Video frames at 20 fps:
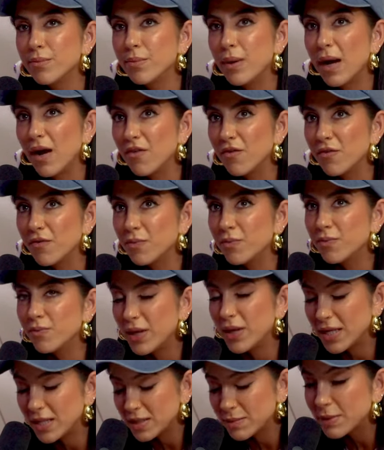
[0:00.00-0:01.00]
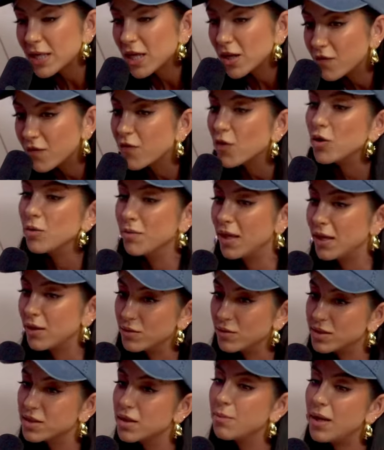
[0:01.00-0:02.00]
have, it has been confirmed that it
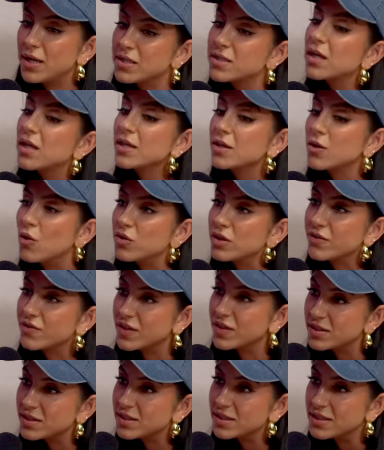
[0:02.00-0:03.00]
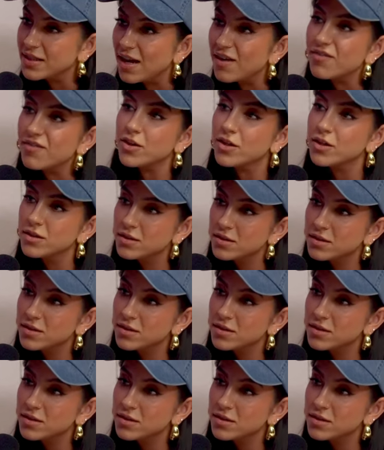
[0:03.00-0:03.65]
was the best-selling OnlyFans scene ever.